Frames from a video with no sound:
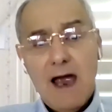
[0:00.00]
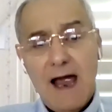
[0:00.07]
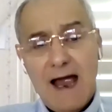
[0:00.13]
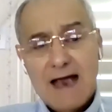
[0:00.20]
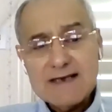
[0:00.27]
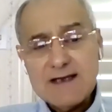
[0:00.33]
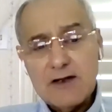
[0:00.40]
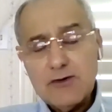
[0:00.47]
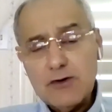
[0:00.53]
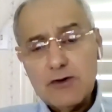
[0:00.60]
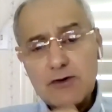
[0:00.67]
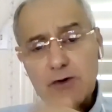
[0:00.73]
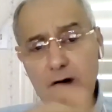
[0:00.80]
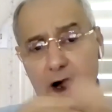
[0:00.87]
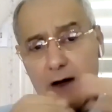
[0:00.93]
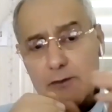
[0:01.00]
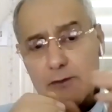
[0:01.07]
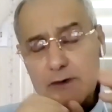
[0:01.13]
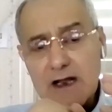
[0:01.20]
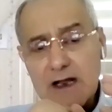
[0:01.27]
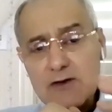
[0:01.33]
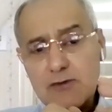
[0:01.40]
As I told you, I
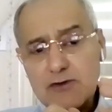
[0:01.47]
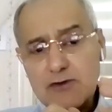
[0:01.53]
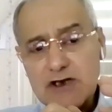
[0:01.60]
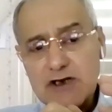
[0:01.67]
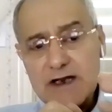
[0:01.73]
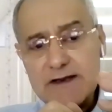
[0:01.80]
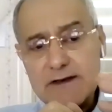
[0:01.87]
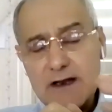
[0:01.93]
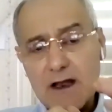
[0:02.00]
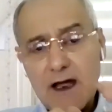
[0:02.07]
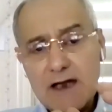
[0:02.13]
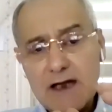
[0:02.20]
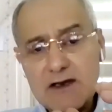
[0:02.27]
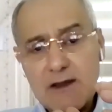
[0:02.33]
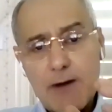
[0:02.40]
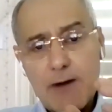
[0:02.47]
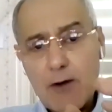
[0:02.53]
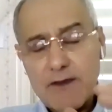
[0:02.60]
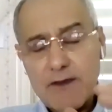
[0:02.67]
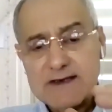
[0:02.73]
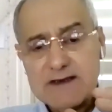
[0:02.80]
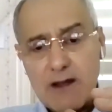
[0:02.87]
would like to shed the light about
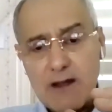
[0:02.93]
this